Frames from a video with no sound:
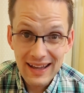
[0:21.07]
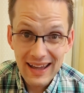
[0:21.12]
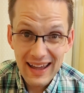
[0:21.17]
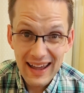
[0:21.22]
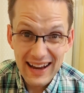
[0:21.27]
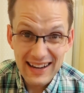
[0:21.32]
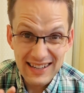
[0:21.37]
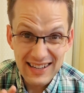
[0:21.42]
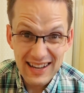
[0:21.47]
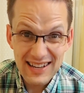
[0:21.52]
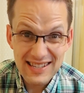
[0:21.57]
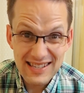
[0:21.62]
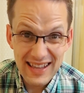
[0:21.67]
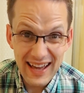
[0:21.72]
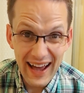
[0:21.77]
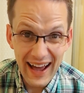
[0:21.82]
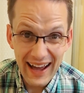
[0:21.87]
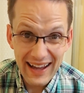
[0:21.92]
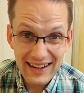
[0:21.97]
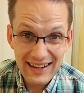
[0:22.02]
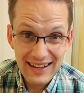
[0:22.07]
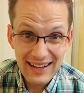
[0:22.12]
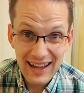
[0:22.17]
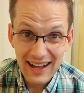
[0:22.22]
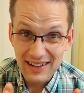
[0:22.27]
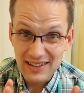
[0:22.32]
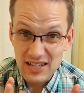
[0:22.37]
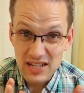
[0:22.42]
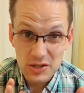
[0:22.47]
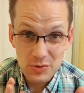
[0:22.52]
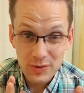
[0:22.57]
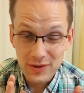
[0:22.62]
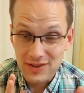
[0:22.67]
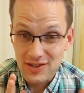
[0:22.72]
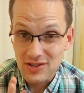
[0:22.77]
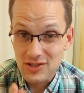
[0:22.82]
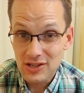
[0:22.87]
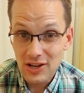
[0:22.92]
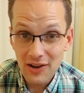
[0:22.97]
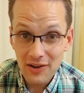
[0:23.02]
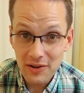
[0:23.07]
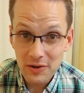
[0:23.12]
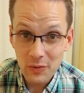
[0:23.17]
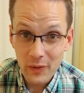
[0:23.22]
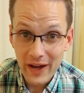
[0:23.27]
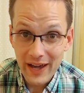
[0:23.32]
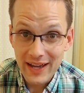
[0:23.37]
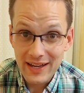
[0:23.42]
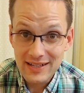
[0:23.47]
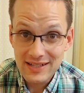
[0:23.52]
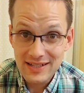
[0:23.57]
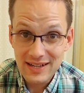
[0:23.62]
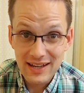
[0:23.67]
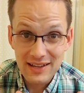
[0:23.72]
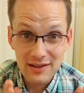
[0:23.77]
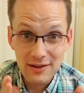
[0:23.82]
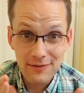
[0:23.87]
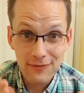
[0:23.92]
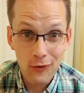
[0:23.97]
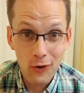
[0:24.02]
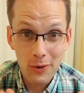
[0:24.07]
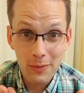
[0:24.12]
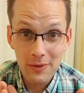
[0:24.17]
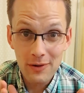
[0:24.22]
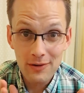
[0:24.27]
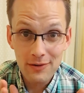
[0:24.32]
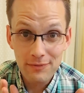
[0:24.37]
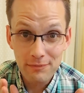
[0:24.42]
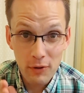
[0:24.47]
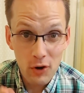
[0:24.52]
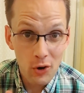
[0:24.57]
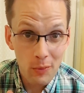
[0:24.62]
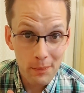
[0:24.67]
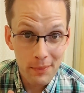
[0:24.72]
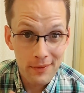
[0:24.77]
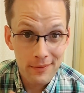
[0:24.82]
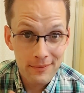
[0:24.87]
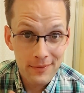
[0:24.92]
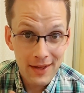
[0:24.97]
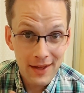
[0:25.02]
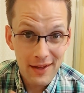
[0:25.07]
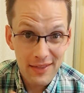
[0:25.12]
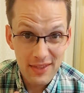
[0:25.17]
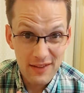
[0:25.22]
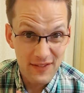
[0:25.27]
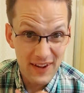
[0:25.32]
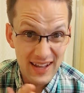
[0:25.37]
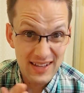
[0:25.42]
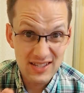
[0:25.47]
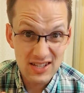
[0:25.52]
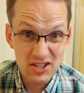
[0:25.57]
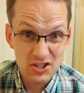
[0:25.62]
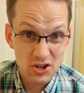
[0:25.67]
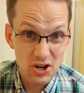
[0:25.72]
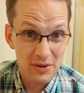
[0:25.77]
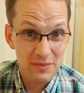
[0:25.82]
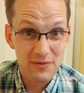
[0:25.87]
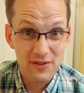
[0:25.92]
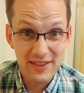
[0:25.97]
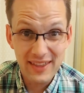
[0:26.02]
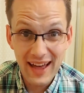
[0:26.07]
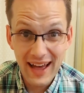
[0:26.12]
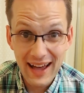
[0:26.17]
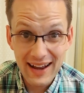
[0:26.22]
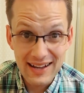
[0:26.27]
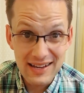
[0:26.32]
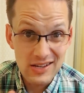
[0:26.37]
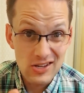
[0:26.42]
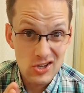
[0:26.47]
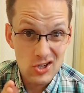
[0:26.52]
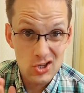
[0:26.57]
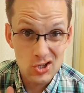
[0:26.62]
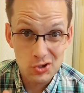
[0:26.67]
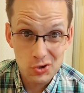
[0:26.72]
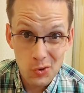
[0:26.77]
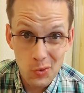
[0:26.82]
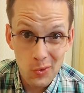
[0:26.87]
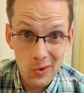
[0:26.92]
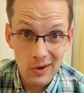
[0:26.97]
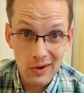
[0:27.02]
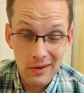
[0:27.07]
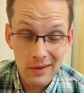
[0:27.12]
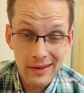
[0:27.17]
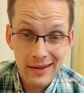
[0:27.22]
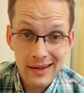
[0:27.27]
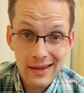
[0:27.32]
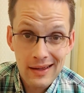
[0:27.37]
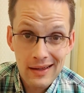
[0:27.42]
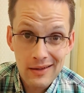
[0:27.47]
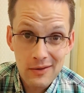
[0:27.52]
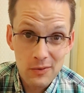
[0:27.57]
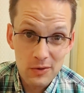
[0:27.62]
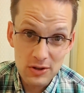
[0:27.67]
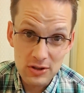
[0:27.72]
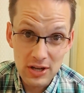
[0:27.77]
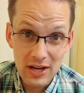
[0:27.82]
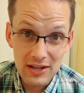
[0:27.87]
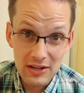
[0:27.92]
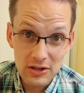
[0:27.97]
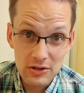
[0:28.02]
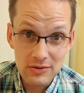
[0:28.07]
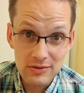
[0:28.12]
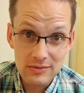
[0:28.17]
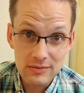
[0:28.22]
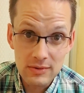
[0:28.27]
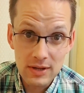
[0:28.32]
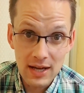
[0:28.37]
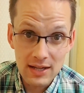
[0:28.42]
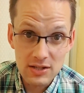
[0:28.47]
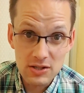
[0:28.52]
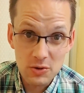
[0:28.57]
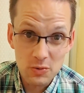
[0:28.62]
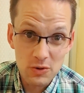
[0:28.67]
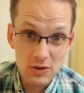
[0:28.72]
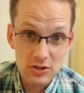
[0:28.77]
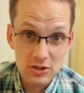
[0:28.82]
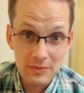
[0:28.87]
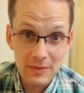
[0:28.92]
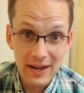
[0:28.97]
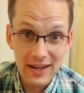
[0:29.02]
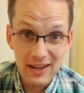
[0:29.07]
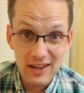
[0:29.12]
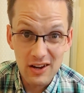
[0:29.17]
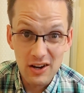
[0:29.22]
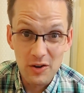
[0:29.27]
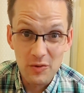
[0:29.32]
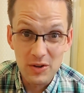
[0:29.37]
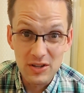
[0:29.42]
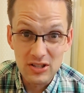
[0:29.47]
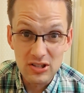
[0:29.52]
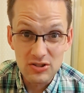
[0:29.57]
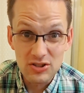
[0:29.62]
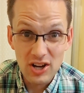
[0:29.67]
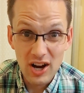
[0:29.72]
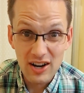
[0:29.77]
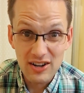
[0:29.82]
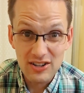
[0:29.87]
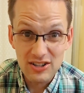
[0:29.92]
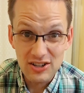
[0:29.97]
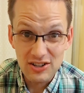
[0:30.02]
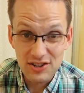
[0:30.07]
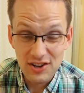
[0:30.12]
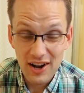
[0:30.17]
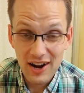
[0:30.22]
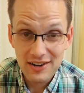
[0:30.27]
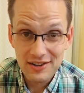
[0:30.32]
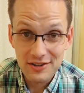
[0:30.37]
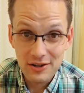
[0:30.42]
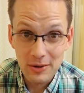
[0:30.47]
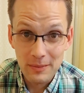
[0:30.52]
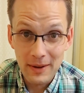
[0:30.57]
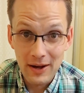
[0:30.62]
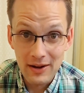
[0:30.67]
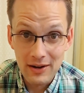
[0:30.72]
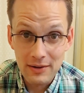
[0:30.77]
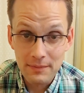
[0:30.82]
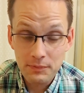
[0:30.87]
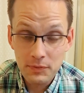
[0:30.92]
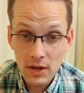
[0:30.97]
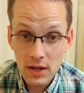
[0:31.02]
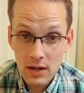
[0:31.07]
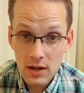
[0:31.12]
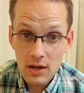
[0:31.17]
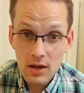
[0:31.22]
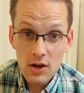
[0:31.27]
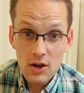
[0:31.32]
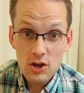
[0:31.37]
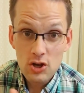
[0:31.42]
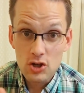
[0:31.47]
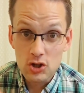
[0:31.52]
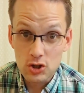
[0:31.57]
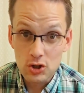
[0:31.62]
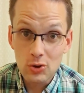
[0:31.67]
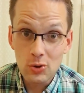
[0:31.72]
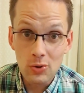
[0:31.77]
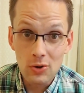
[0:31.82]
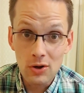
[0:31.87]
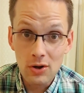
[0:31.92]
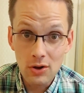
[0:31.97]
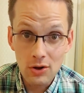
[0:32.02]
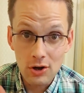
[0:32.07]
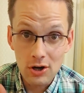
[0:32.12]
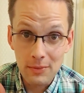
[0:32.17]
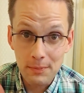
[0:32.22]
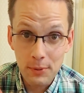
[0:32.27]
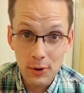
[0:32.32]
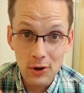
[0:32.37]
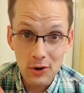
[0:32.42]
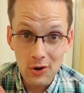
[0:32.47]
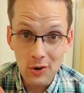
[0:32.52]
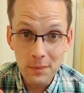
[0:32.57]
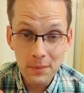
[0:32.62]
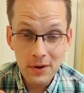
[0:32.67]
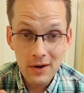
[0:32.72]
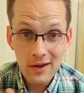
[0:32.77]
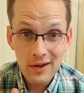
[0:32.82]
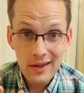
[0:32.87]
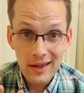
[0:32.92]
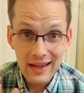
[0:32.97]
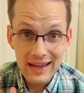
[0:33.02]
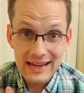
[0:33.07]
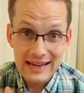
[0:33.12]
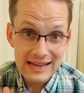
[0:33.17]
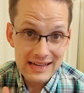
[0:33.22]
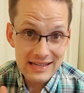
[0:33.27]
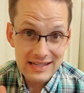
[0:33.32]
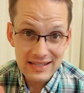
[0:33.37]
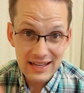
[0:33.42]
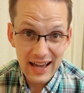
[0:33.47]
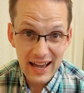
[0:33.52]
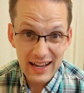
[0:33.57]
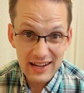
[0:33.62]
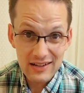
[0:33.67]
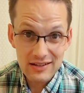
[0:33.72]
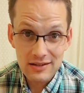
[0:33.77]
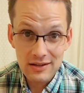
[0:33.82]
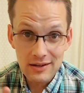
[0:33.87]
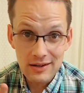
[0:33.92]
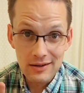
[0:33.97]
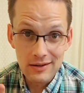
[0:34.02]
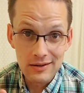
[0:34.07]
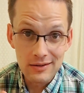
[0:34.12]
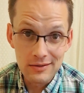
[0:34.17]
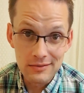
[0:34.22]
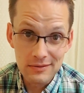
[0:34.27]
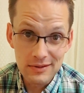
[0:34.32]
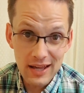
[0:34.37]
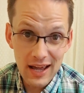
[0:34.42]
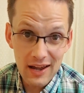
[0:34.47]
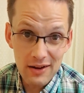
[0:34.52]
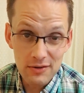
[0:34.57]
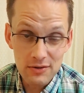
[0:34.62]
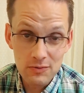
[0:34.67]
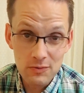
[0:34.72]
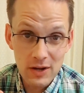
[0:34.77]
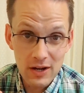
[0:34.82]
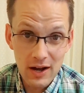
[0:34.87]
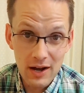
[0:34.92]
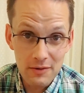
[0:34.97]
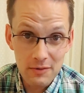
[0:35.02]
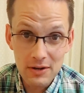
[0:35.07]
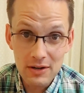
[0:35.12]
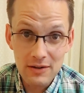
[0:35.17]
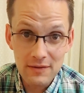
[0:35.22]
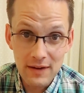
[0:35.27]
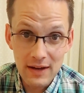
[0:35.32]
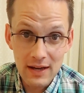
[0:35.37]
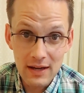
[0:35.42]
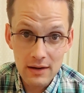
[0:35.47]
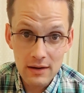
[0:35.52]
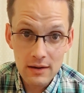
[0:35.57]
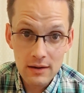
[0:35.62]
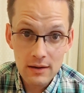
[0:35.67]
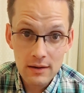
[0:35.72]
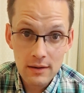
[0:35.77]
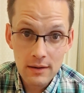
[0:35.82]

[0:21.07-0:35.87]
It does that, at least with the solid waste, in the form of poop. The fancy term for that is stool. That's the word you might hear when you talk to your doctor about it. Stool or poop is we got rid of it